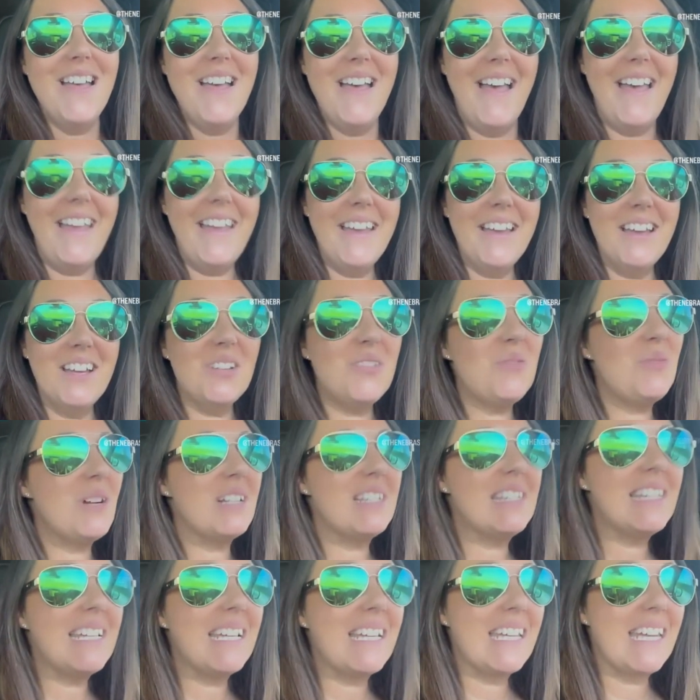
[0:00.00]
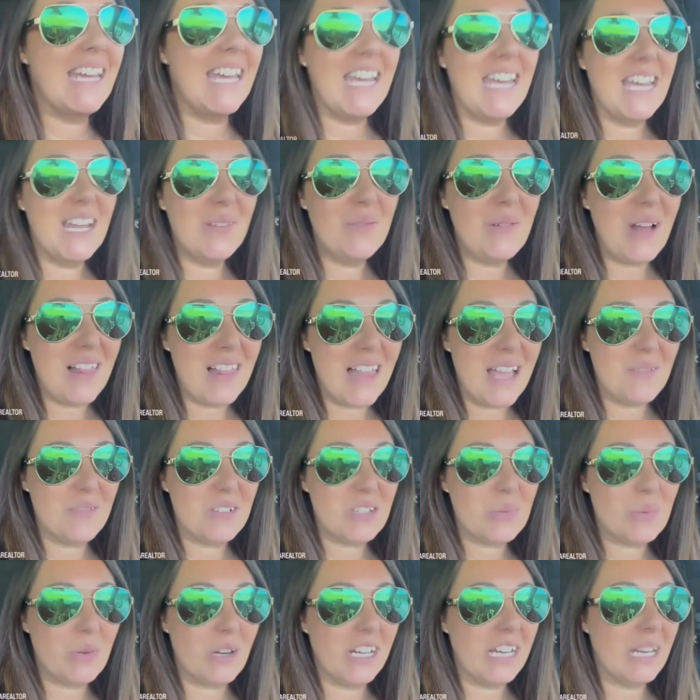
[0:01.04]
And once again, while I
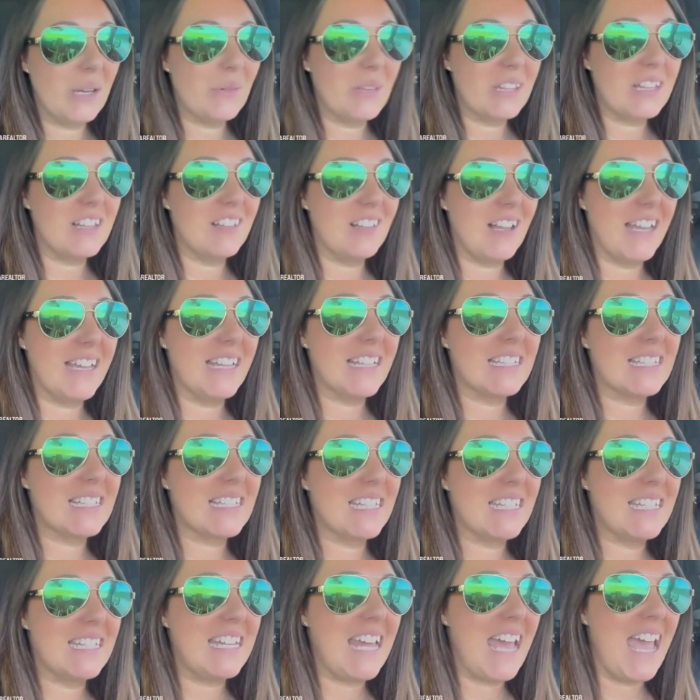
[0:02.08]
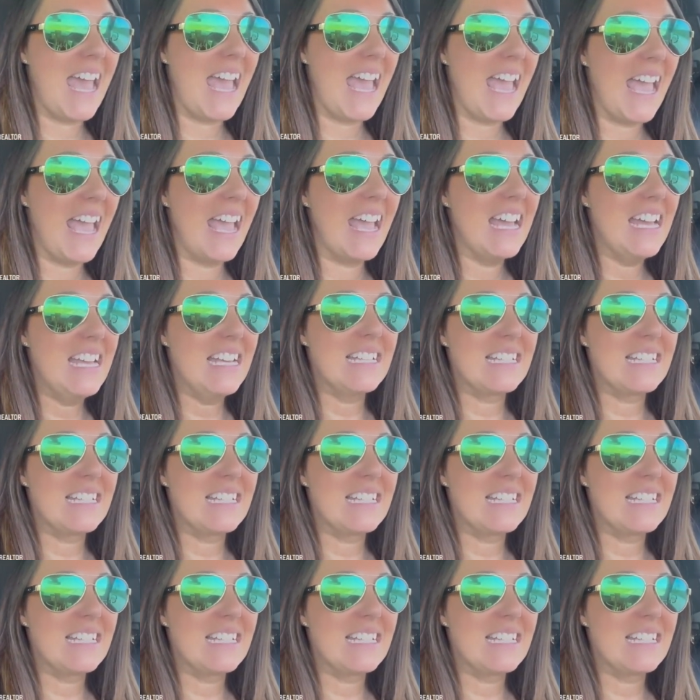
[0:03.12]
was working with clients today,